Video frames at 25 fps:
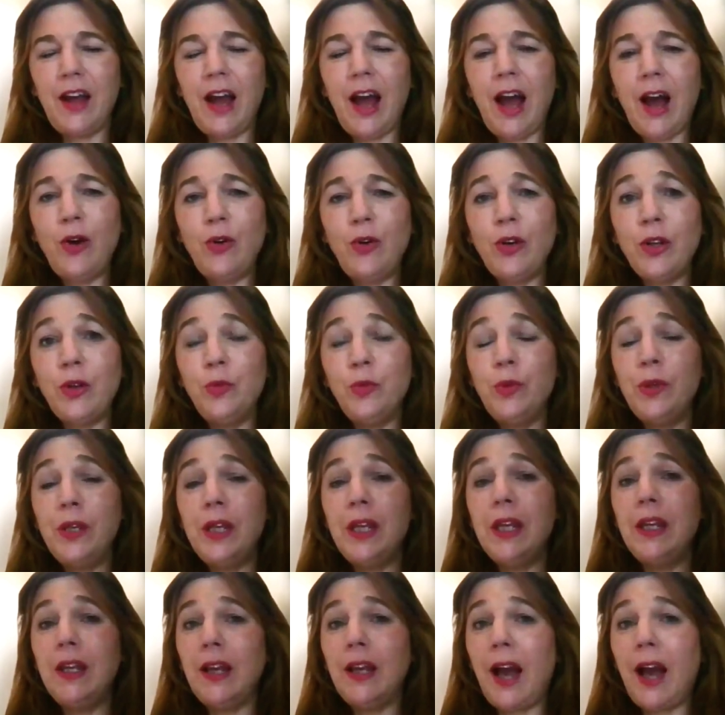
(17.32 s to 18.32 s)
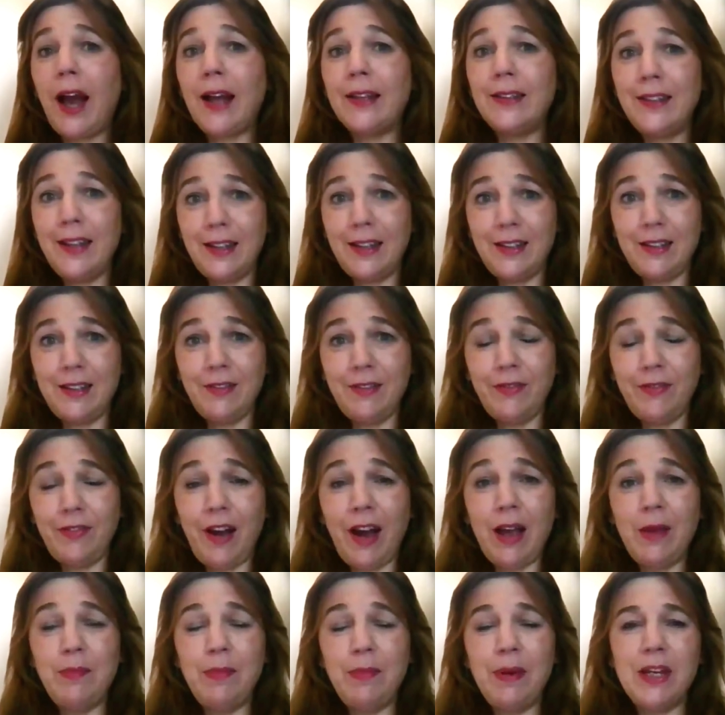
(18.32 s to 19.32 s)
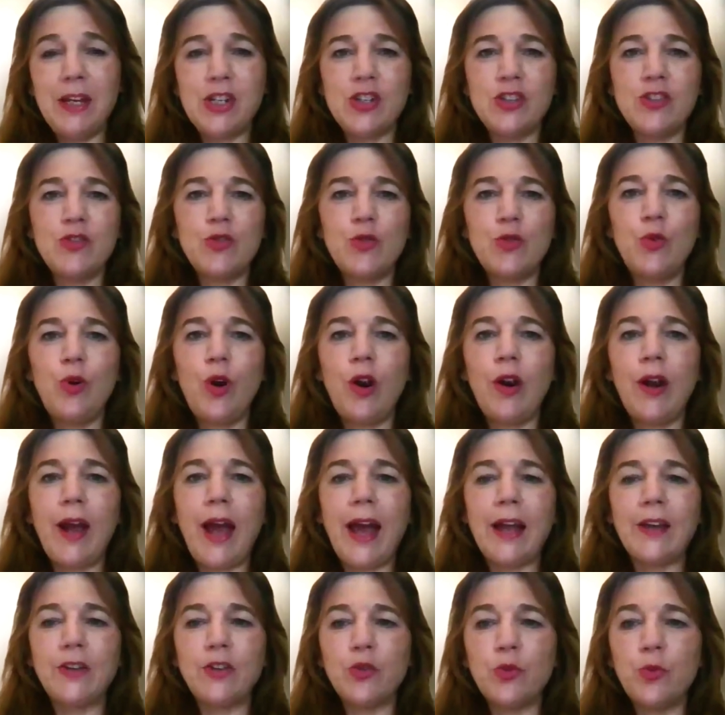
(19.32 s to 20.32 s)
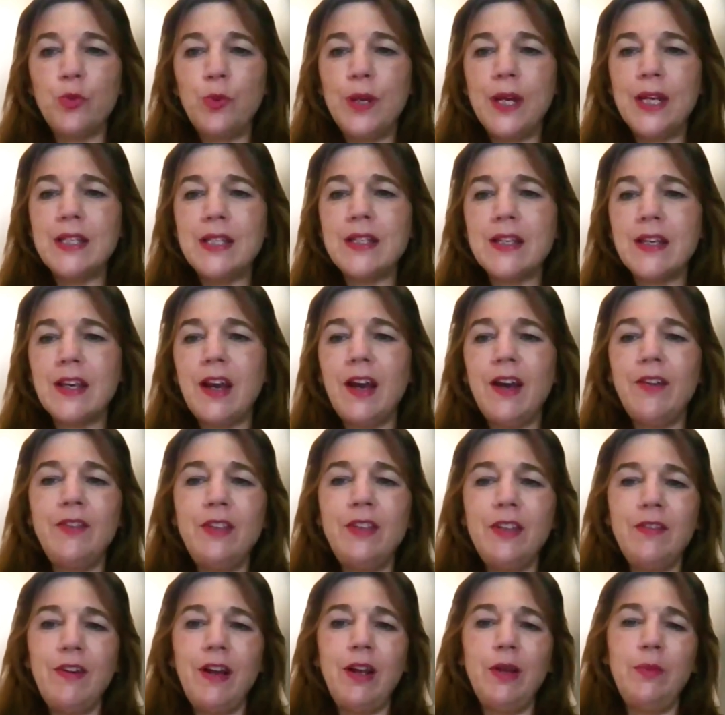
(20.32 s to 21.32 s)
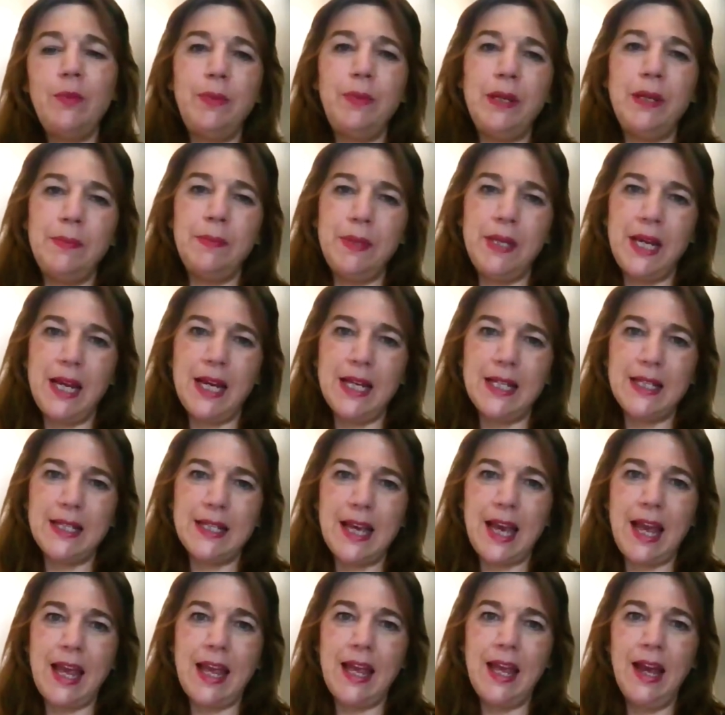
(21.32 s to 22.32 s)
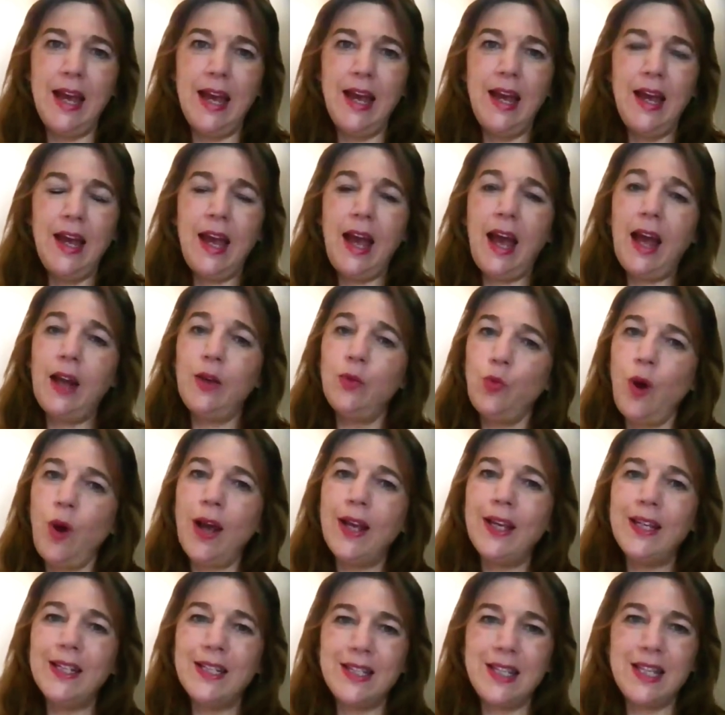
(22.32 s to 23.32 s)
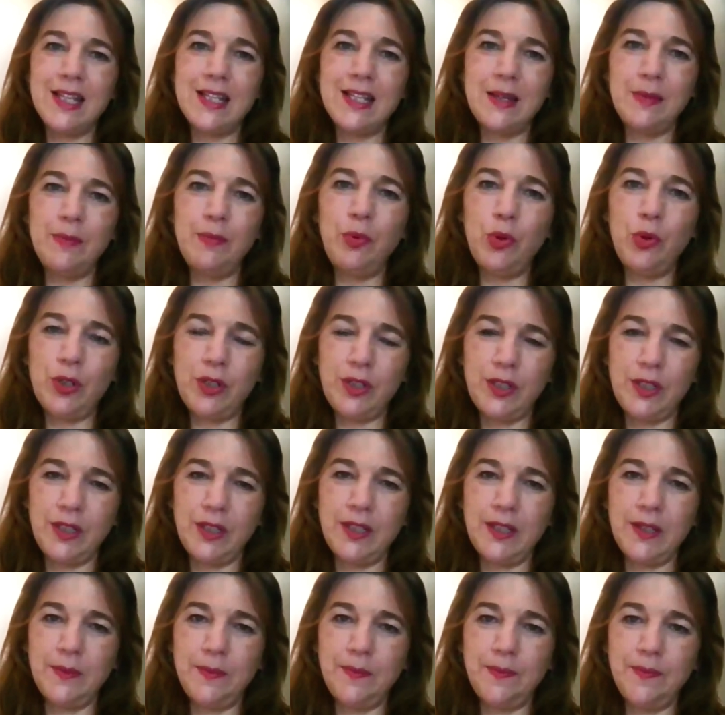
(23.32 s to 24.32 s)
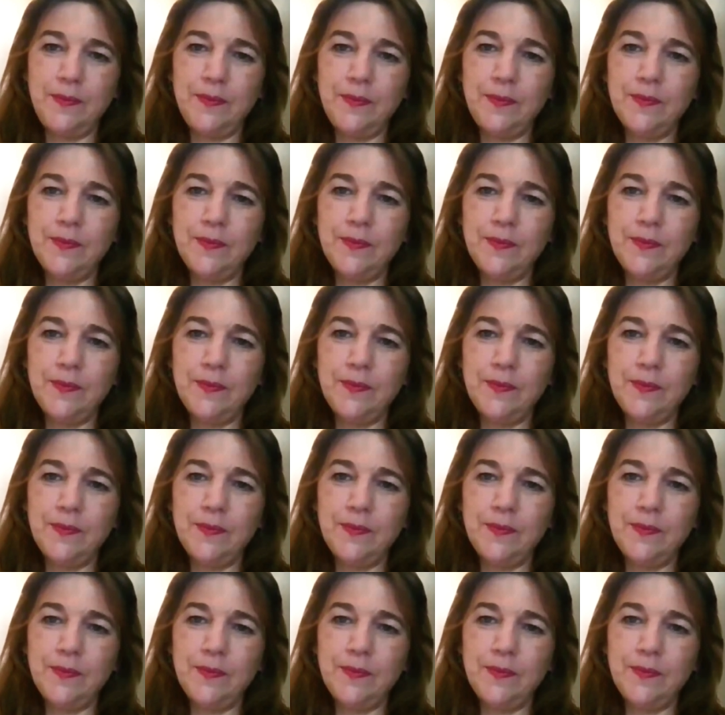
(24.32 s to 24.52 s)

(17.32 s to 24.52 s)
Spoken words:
how can we identify patients who are at risk of developing PsA, and why is this important?